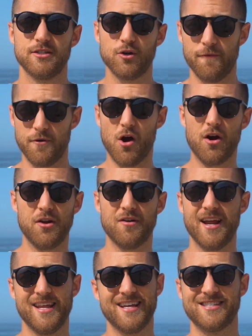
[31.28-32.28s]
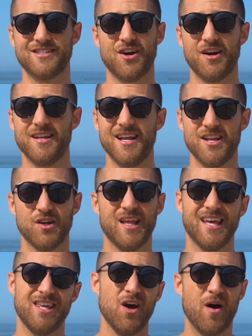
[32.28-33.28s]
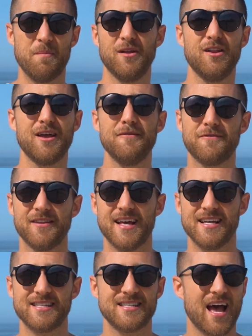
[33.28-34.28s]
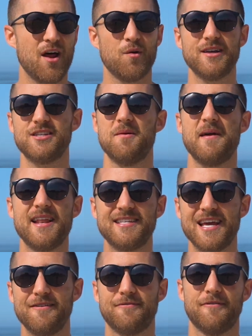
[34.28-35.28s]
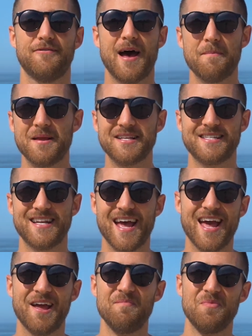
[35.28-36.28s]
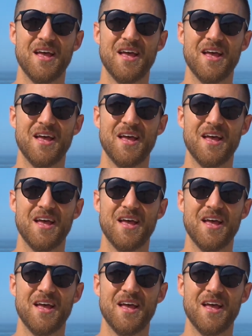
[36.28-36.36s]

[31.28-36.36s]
So if you're already ready to get started and you're like, yo, I've been looking for this. How do I start meditating for five minutes a day?